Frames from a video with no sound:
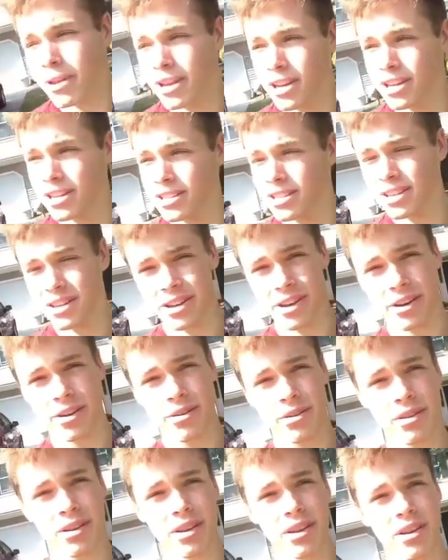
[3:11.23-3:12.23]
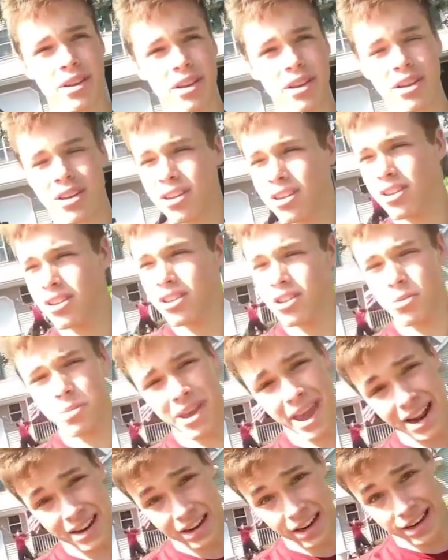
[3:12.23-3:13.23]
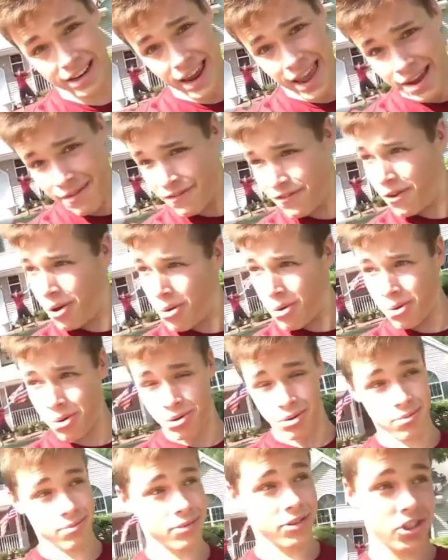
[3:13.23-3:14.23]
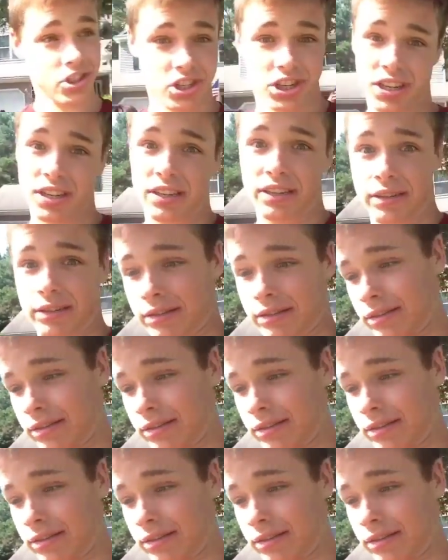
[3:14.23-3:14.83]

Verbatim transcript: because, you know, you'd be acting a damn fool. Gee.